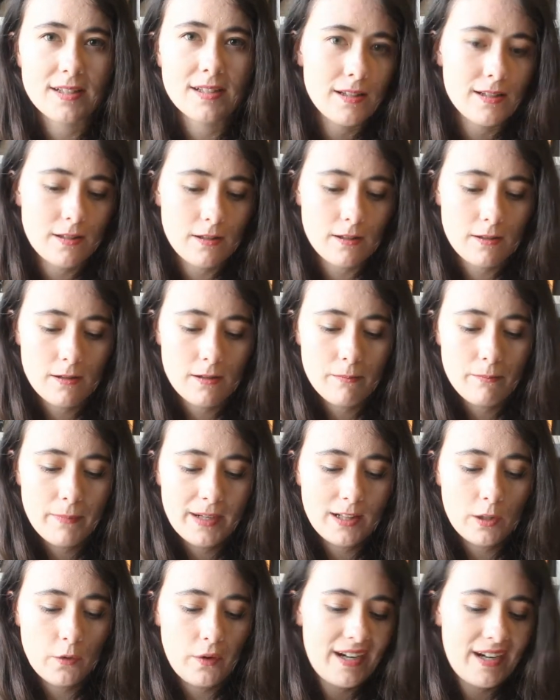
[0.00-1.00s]
there's a
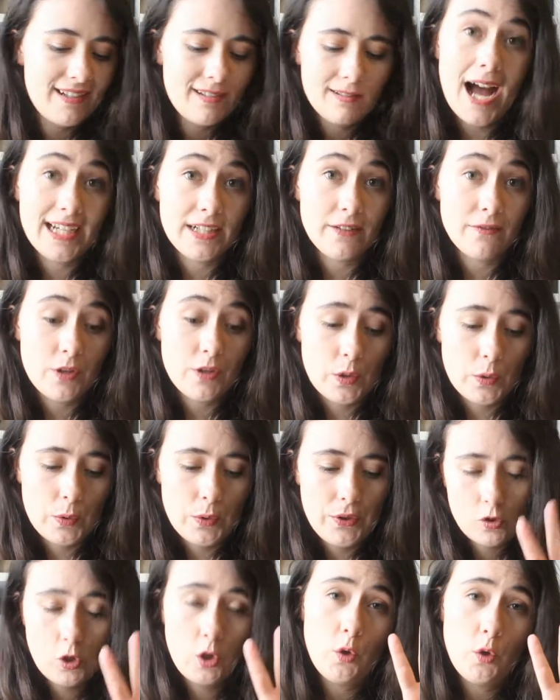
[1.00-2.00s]
middle grade Eye of the
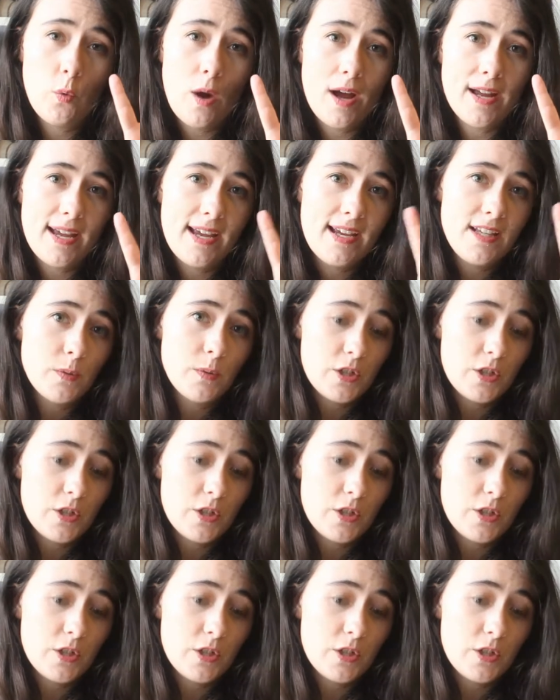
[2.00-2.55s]
North, 2 YAs,